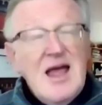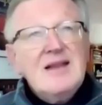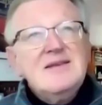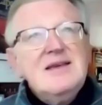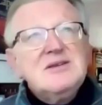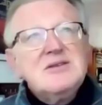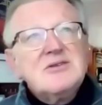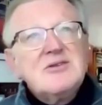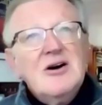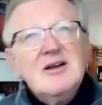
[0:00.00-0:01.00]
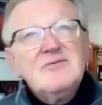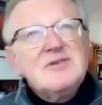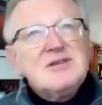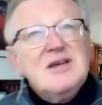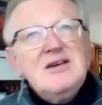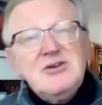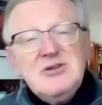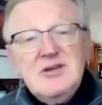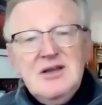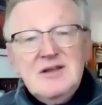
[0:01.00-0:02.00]
and Decent
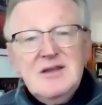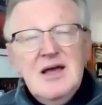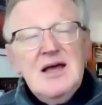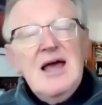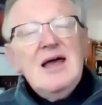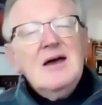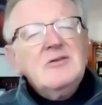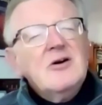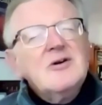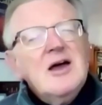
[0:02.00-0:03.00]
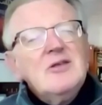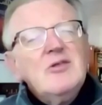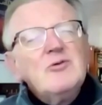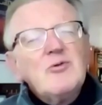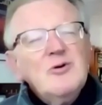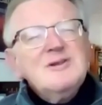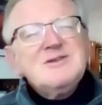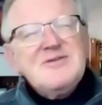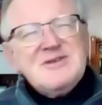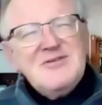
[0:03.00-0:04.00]
Conversation in uh, no, the rules of
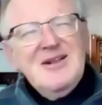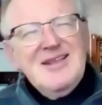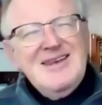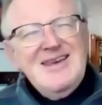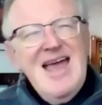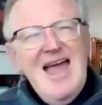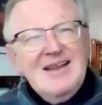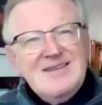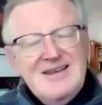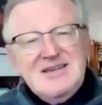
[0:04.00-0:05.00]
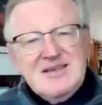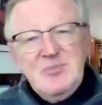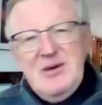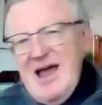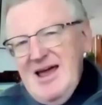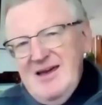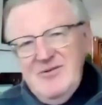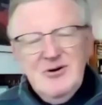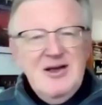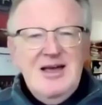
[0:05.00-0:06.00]
civility and decent
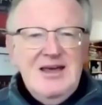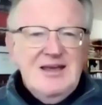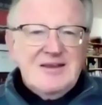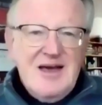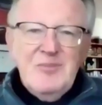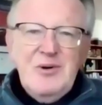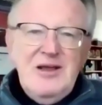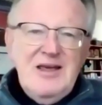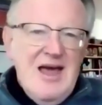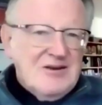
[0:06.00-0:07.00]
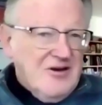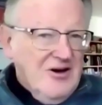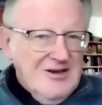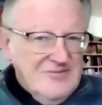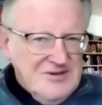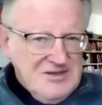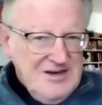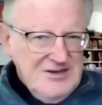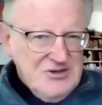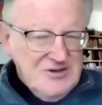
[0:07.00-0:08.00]
behavior in company and
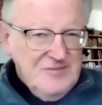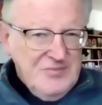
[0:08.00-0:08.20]
conversation.